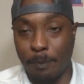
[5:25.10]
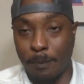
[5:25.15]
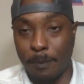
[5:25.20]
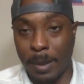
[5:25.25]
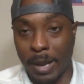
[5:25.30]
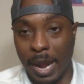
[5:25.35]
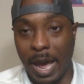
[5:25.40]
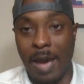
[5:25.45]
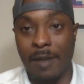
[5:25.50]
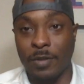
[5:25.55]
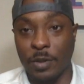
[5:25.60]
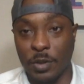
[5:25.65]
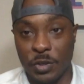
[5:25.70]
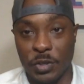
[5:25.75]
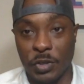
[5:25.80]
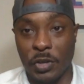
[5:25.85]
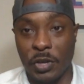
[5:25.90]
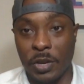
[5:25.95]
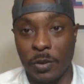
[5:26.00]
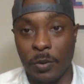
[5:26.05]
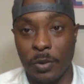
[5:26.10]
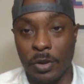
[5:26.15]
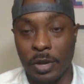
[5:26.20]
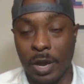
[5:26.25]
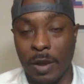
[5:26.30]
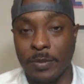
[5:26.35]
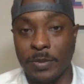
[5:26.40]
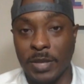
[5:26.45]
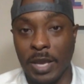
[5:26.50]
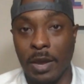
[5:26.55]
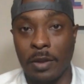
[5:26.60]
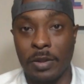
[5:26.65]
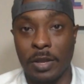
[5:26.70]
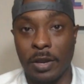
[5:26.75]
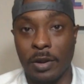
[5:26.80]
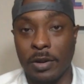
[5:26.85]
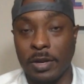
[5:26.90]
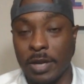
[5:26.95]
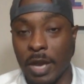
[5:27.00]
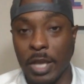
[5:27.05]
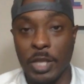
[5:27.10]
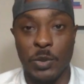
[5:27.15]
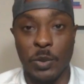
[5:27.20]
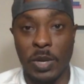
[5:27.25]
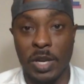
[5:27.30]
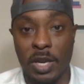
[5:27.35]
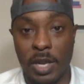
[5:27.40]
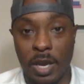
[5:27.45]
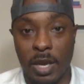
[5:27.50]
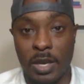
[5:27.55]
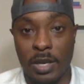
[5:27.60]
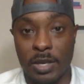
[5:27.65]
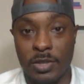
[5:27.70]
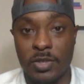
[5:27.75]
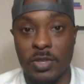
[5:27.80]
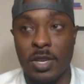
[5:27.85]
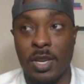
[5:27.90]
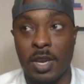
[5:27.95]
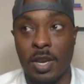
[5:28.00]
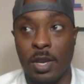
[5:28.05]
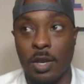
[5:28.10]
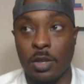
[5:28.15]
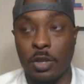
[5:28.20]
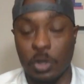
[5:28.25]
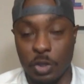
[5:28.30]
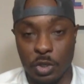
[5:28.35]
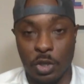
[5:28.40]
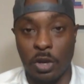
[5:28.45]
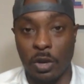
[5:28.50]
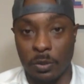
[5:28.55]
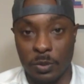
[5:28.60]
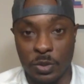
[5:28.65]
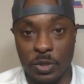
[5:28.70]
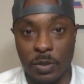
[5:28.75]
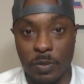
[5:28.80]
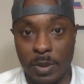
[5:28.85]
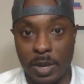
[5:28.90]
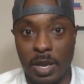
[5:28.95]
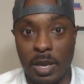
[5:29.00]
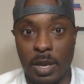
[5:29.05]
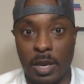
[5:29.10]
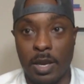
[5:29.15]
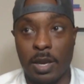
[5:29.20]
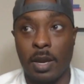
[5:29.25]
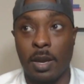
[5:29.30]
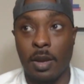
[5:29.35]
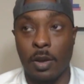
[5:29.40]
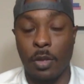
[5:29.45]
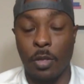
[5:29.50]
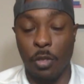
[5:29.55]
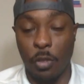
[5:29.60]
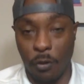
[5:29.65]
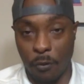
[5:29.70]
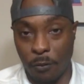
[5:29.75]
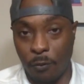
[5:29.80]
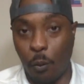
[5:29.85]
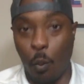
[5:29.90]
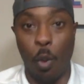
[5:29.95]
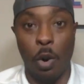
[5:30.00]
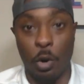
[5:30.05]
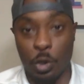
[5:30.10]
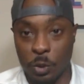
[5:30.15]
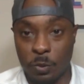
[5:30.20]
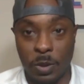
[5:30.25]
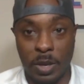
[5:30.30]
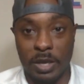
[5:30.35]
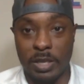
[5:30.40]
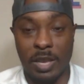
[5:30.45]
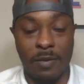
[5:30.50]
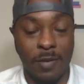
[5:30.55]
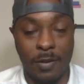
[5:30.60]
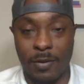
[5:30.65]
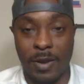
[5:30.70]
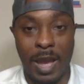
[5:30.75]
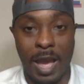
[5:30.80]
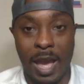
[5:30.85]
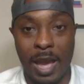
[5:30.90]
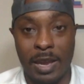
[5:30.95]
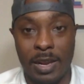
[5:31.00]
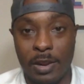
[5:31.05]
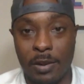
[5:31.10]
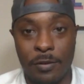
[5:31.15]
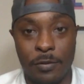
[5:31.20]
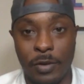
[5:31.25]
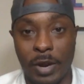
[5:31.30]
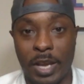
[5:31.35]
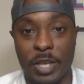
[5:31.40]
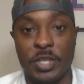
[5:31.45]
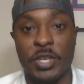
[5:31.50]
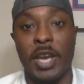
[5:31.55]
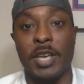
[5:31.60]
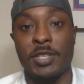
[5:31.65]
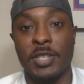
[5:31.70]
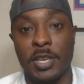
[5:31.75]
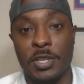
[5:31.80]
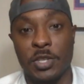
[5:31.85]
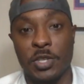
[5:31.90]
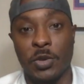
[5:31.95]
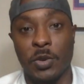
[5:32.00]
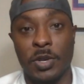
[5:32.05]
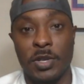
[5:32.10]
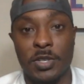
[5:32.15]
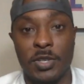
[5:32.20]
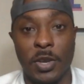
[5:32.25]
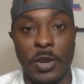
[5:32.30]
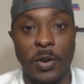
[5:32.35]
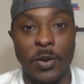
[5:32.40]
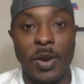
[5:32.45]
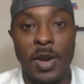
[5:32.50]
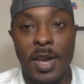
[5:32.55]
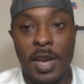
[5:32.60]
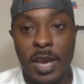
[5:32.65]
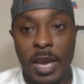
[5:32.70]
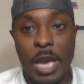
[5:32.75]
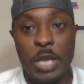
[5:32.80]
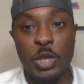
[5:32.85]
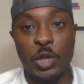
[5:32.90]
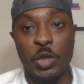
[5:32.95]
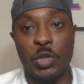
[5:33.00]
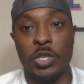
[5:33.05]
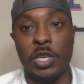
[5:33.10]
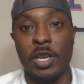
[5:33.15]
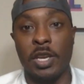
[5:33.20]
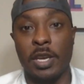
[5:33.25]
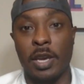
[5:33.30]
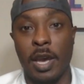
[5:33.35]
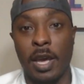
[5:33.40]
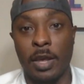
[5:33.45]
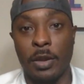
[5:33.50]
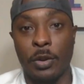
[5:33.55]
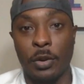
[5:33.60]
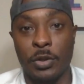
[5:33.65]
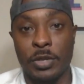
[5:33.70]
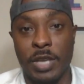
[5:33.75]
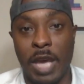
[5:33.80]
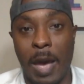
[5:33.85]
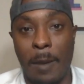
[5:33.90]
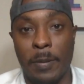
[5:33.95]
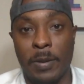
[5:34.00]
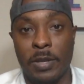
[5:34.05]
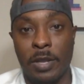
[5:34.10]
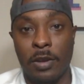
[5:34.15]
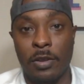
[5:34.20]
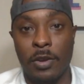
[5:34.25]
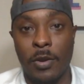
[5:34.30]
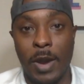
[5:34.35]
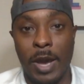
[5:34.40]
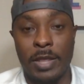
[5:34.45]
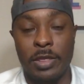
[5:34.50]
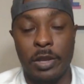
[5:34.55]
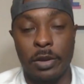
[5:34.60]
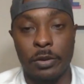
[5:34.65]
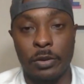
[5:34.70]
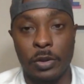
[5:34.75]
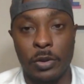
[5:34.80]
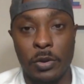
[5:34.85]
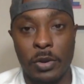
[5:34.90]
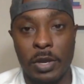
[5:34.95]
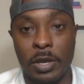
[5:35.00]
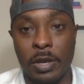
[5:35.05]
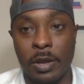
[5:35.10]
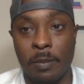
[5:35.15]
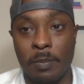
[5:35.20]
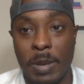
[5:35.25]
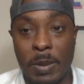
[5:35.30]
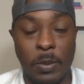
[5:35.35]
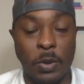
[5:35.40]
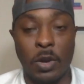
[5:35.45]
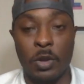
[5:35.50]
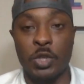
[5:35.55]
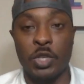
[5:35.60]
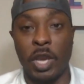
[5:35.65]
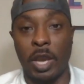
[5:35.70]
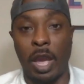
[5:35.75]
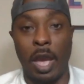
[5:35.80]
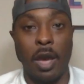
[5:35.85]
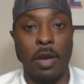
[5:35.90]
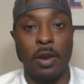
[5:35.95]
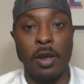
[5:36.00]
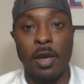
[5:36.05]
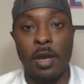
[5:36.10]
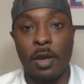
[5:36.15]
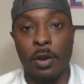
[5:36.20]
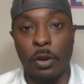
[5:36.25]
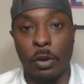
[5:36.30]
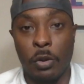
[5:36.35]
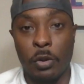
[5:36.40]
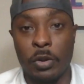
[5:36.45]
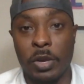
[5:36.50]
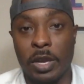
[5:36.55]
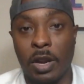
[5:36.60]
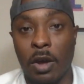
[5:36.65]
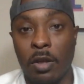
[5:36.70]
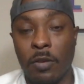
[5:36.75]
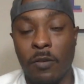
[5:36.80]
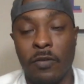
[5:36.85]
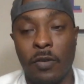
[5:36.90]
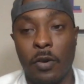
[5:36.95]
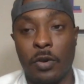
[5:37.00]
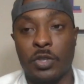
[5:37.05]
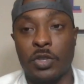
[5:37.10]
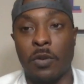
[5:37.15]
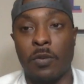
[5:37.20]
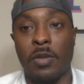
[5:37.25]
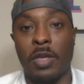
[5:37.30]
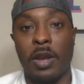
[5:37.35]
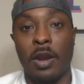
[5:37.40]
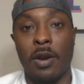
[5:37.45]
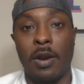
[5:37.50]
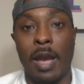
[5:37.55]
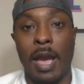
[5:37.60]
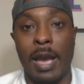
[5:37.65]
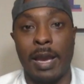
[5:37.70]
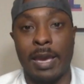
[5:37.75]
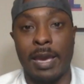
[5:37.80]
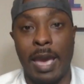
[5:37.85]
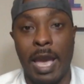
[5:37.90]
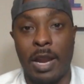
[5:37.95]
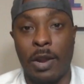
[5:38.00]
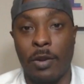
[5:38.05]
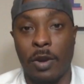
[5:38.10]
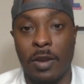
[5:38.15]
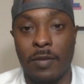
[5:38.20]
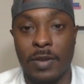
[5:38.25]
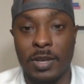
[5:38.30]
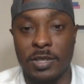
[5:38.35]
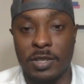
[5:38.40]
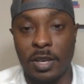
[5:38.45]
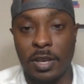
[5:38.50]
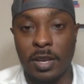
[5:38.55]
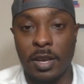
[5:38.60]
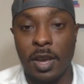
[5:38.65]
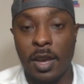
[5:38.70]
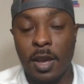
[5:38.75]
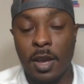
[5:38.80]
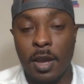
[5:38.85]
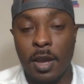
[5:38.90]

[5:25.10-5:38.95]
But obviously, anyone who comes out there and does what he does deserves to be the worst pick they've ever had here in franchise history. So interesting little topic there you had there, Luke. And people go check out Luke and all the folks over there at Cat Crave as they